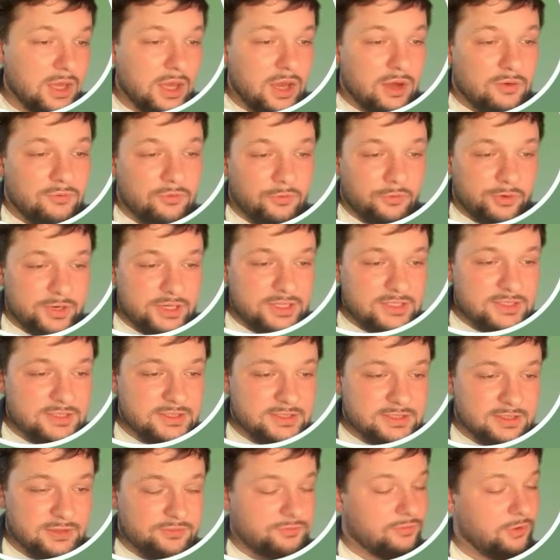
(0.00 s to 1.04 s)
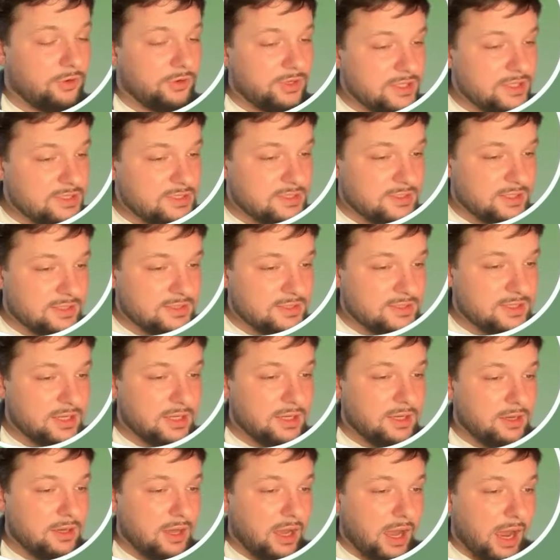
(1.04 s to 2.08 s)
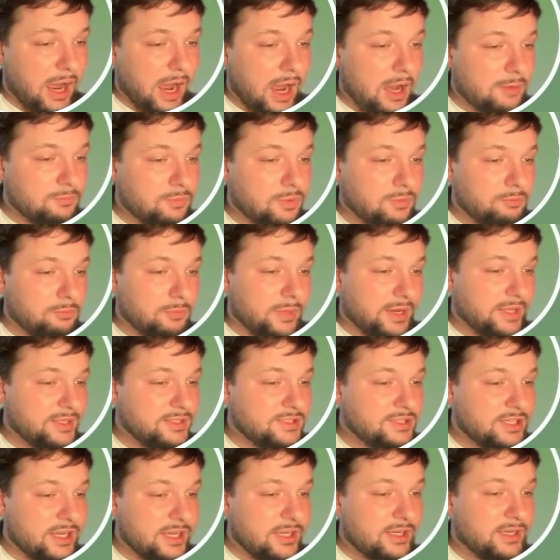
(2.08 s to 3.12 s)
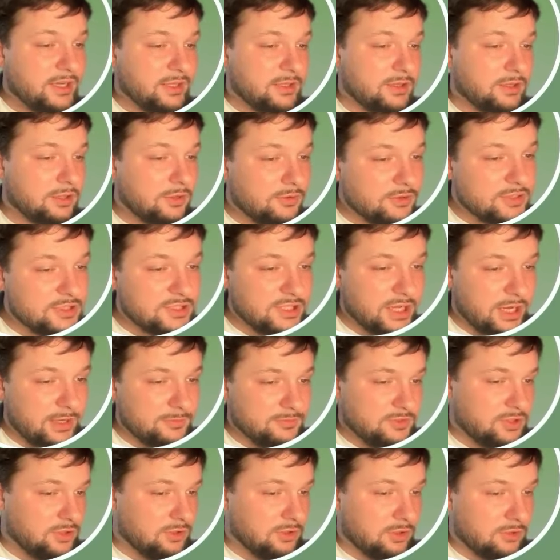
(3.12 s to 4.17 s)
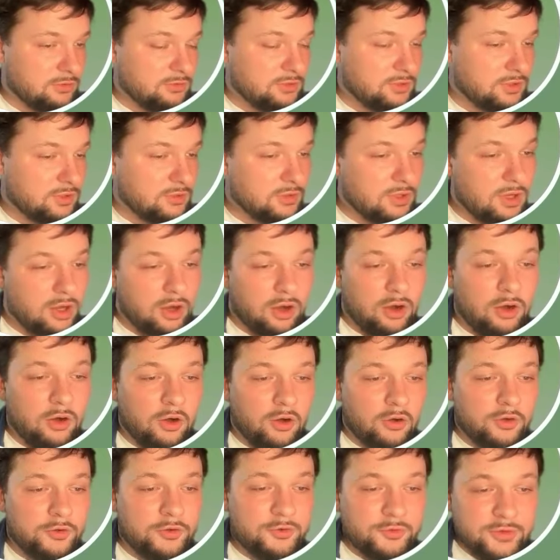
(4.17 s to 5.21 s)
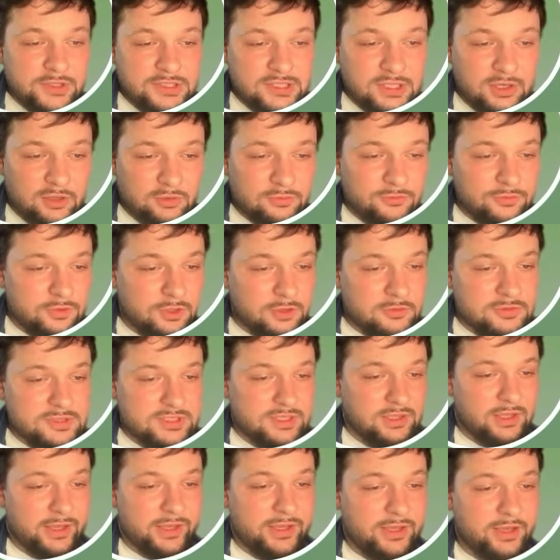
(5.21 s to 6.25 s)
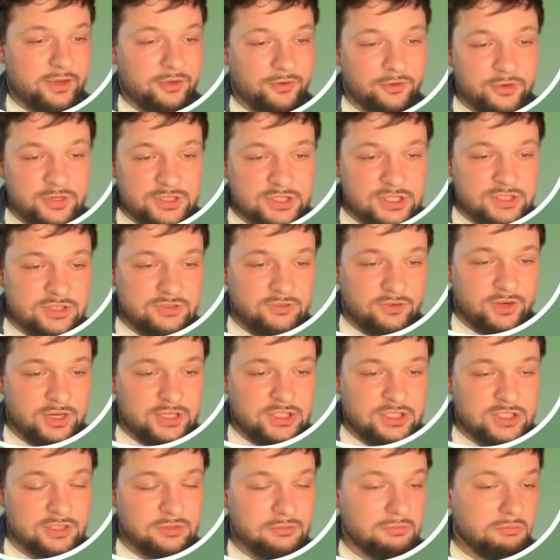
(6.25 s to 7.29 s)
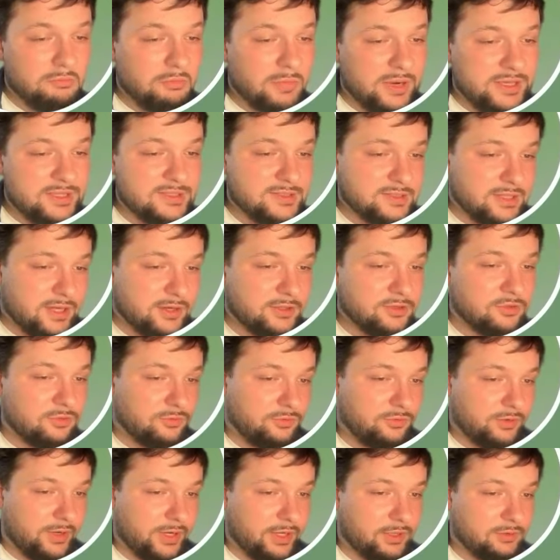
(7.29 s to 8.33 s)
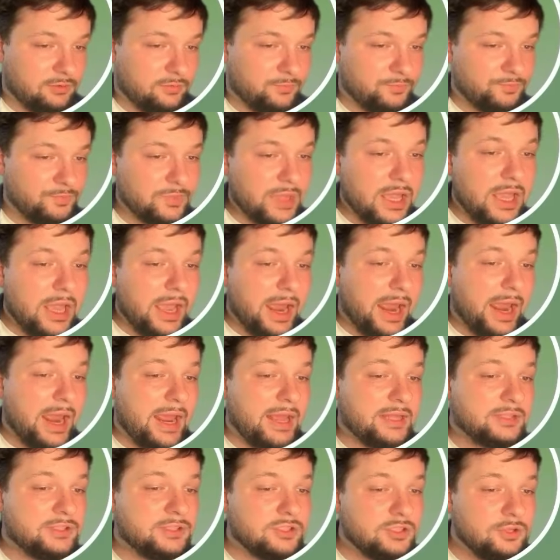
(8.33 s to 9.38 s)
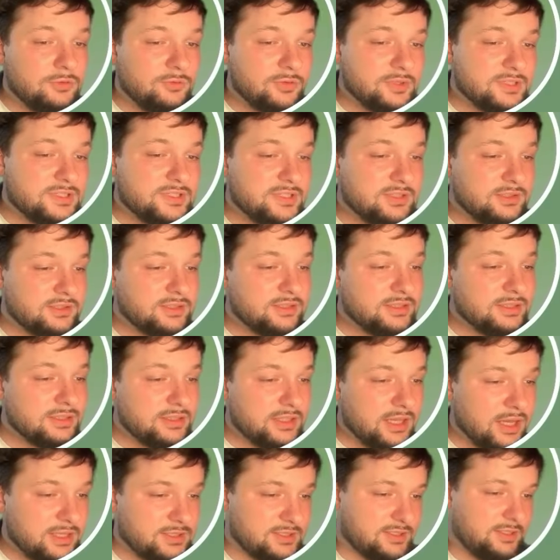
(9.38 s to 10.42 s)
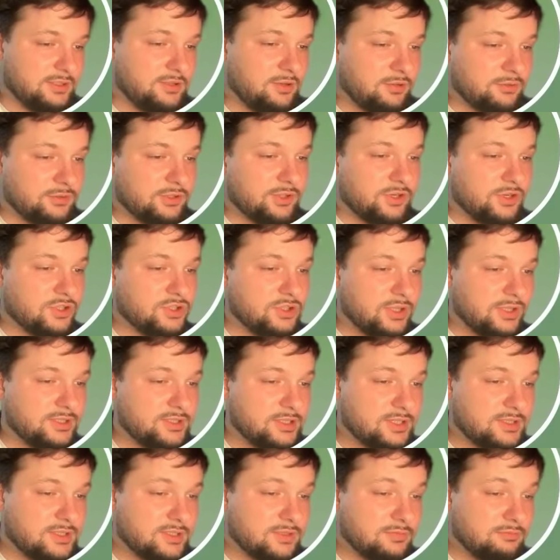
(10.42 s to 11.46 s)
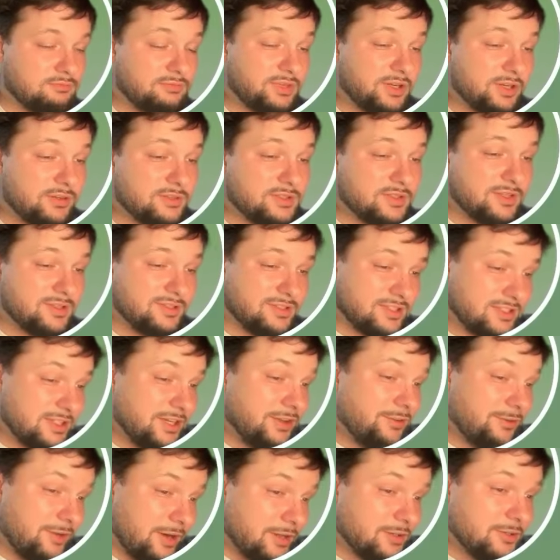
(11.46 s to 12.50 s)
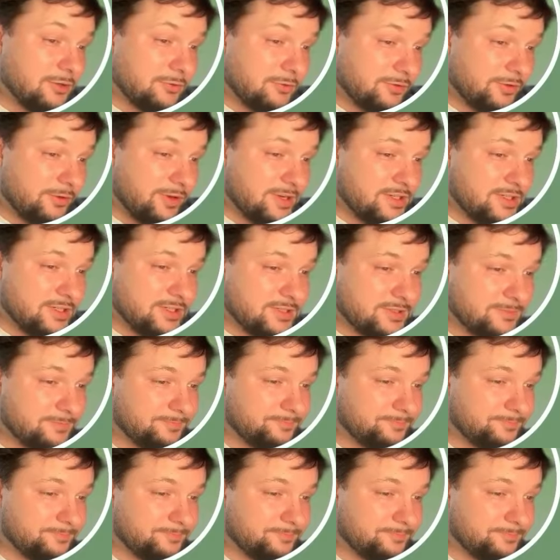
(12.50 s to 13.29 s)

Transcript: For, is, for instance, app may take a long time to load, or critical flows like registration may start to fail. And you will see nothing on Crashlytics because there are no crashes.